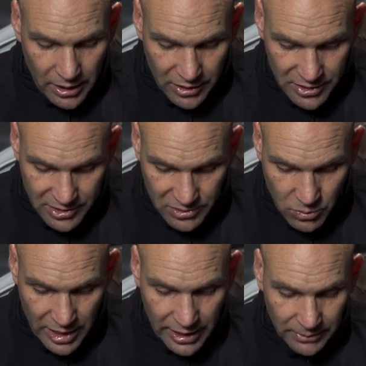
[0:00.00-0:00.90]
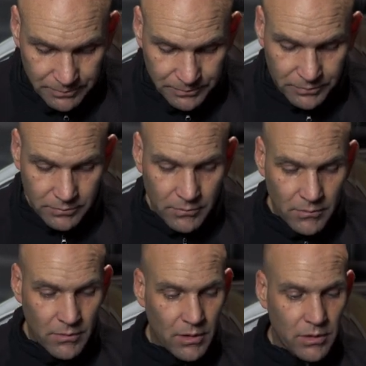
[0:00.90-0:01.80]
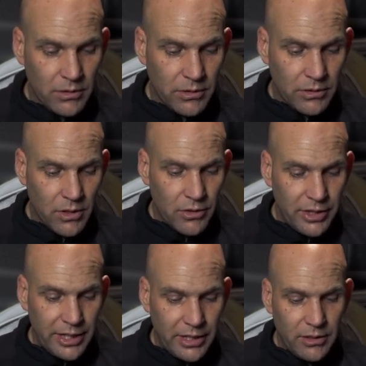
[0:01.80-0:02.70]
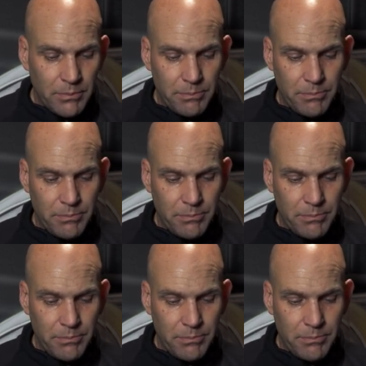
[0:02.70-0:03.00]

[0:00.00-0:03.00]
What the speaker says: This is where the